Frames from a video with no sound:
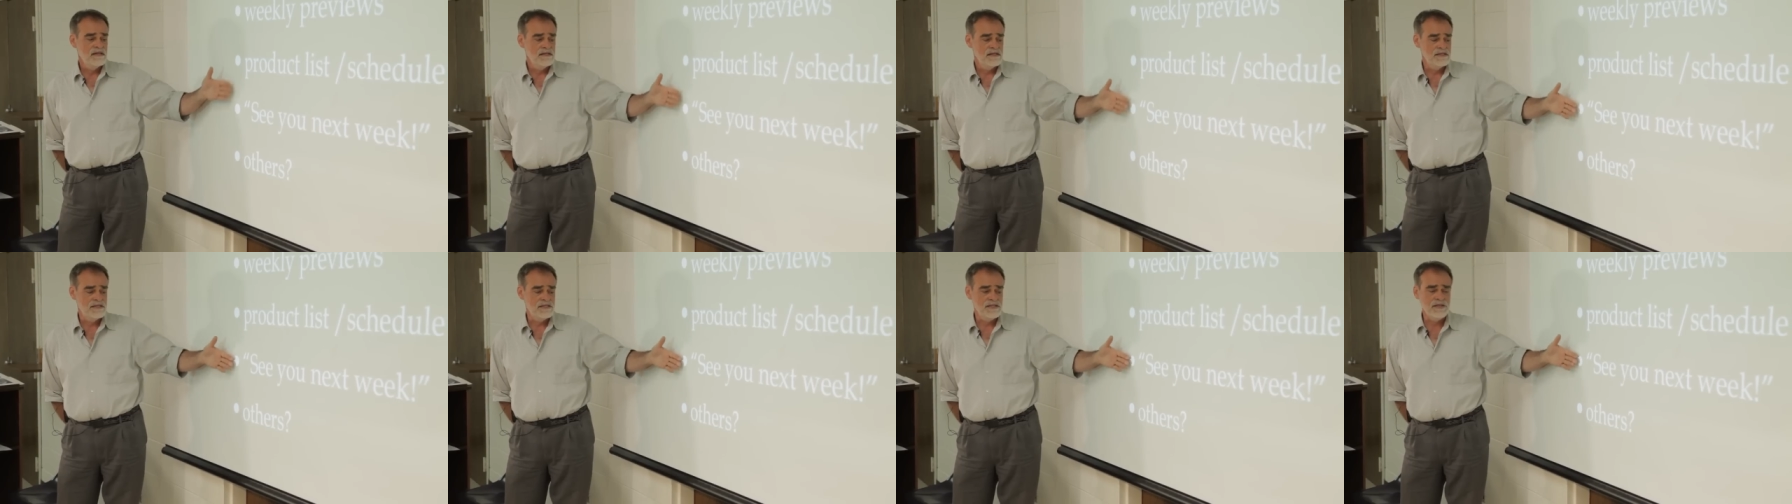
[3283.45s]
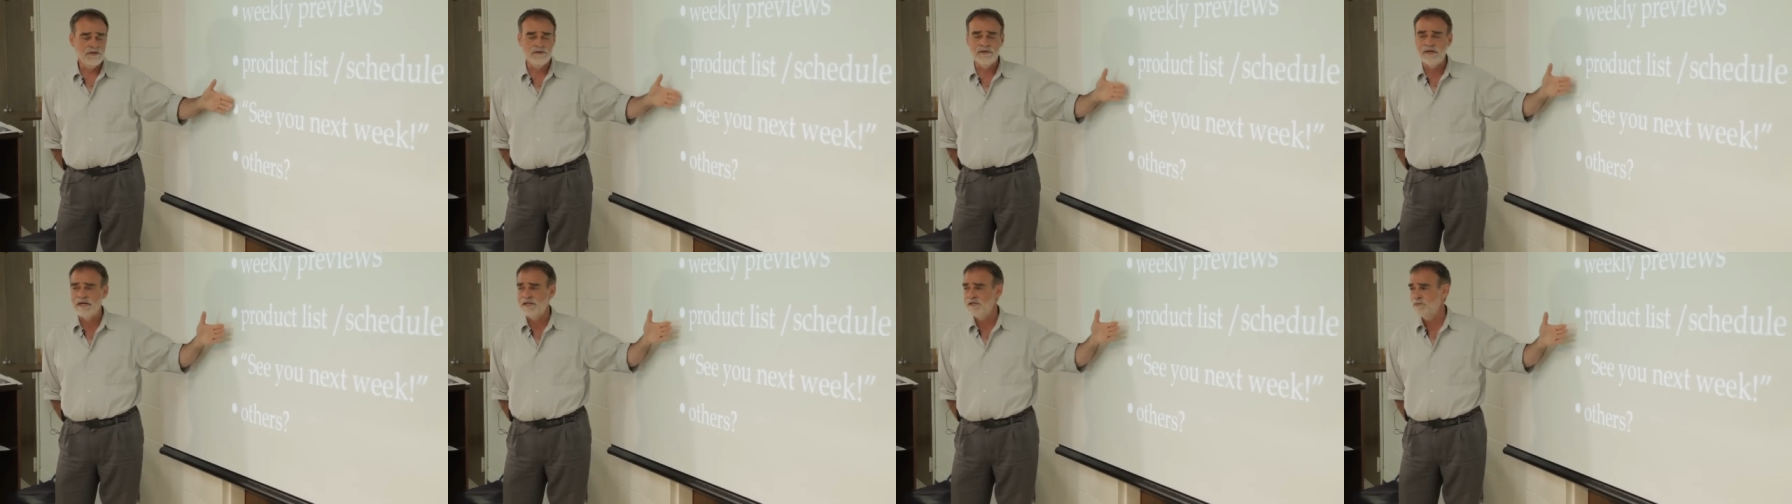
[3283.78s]
to see
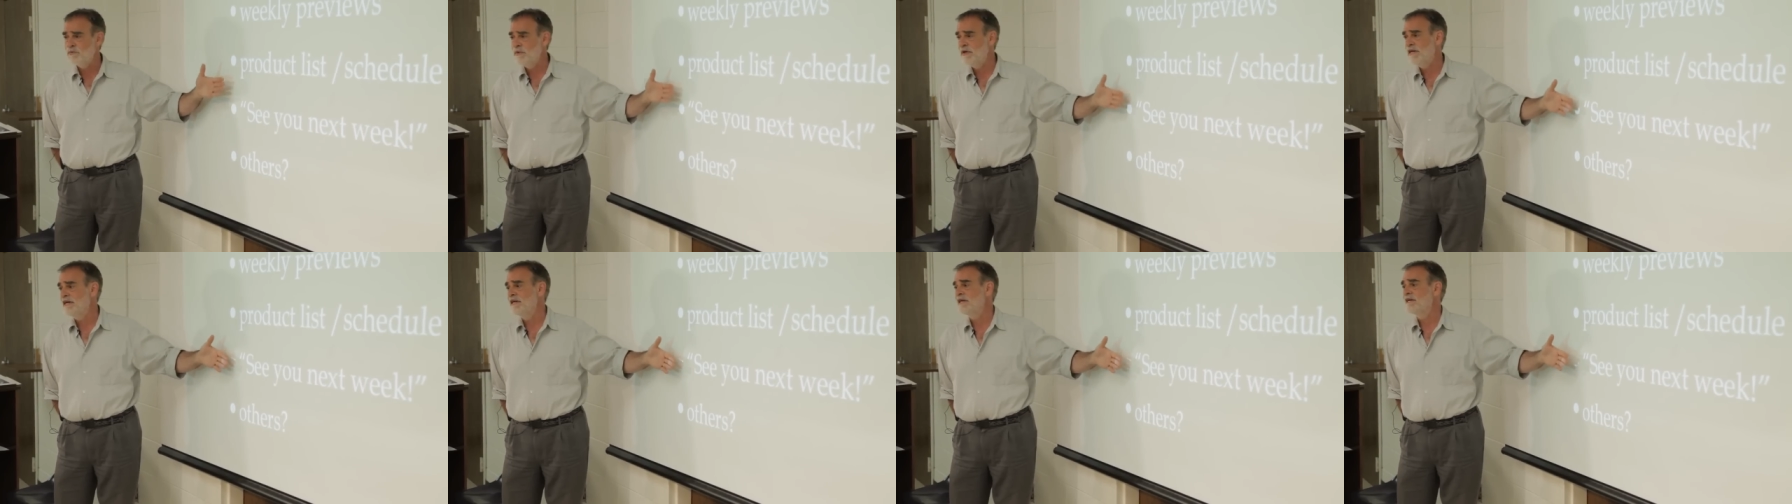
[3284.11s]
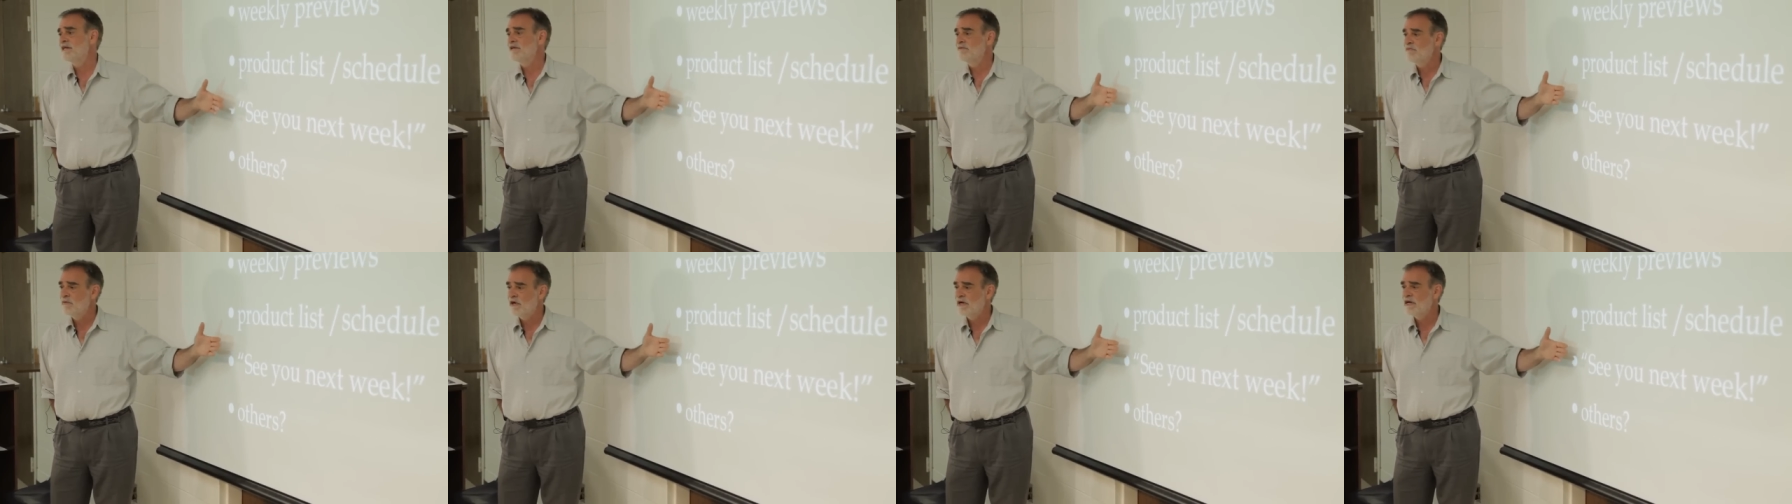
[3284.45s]
you next week
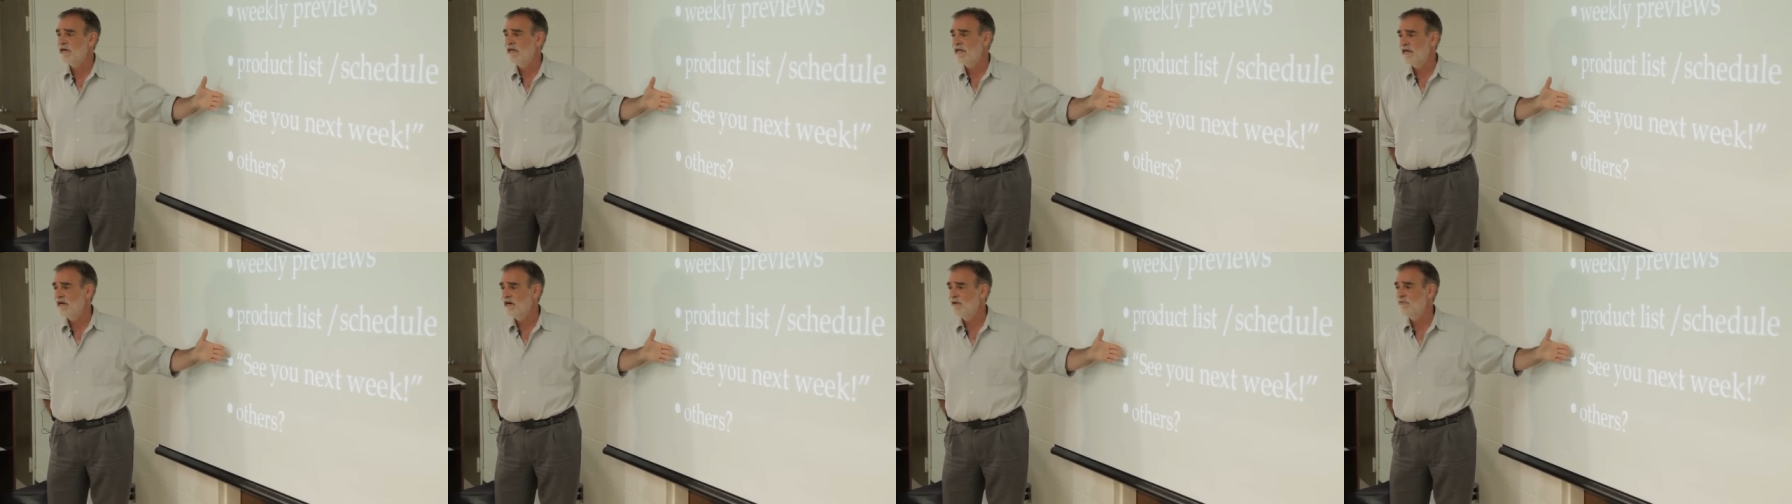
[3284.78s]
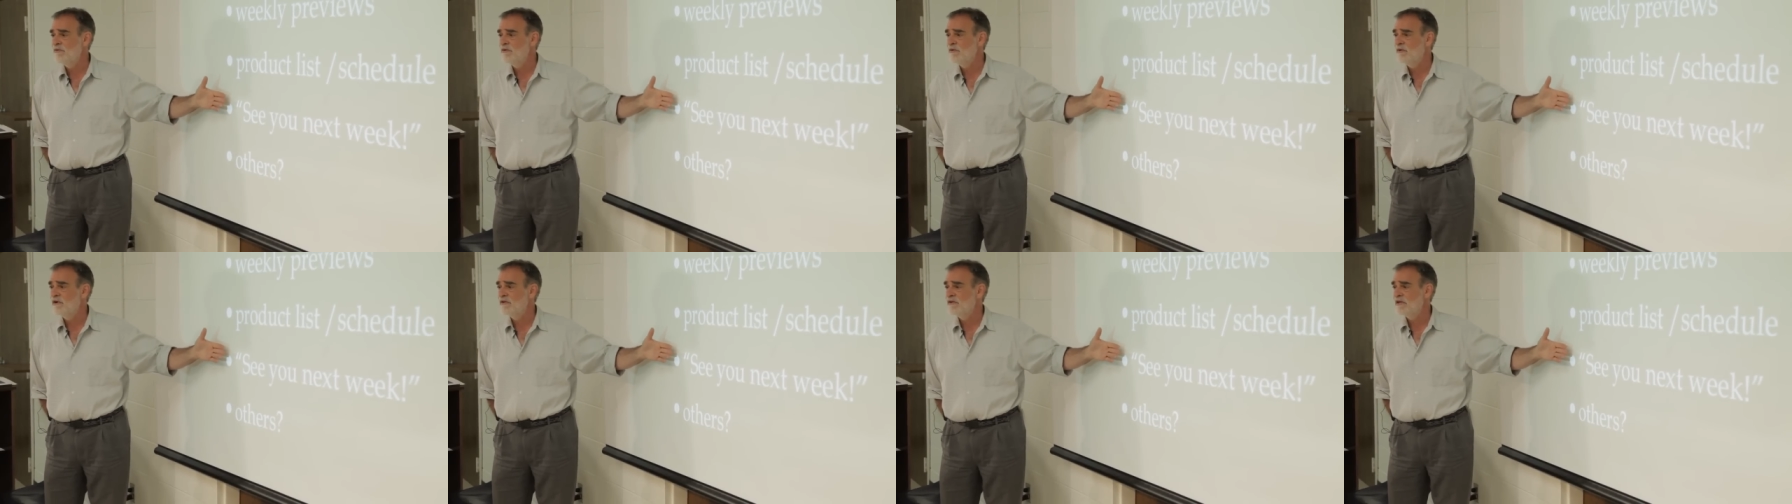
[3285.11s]
and what can I help
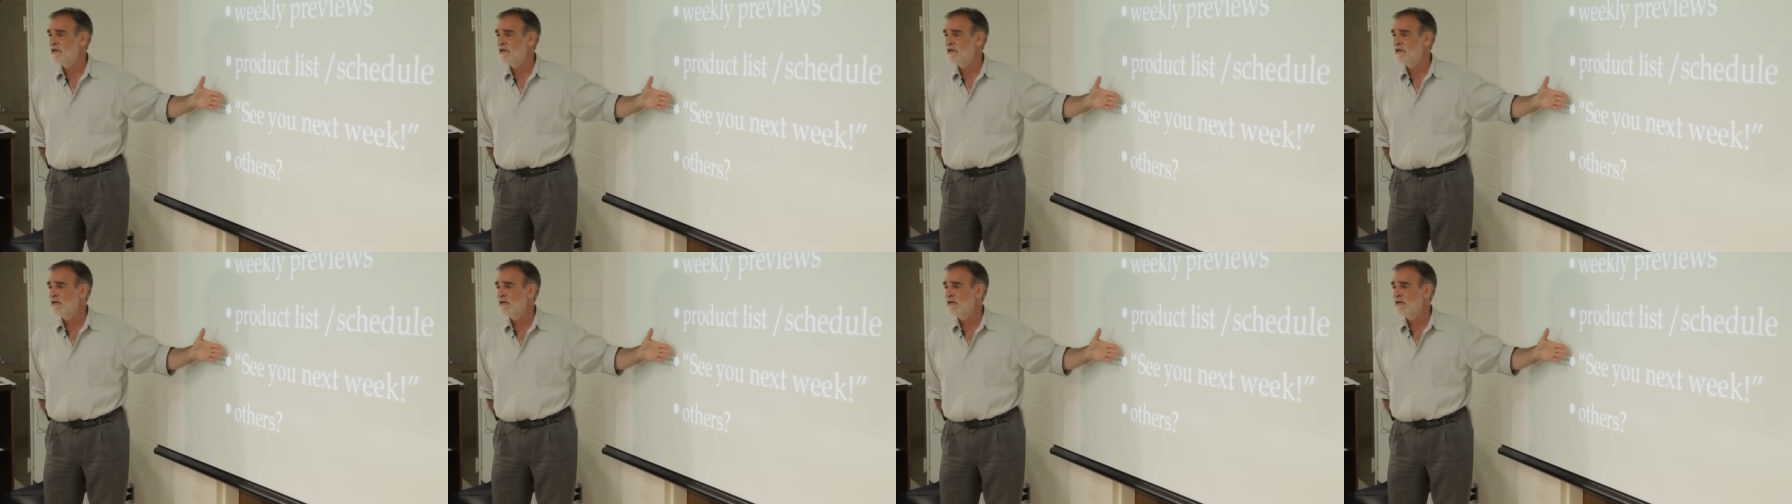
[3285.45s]
you with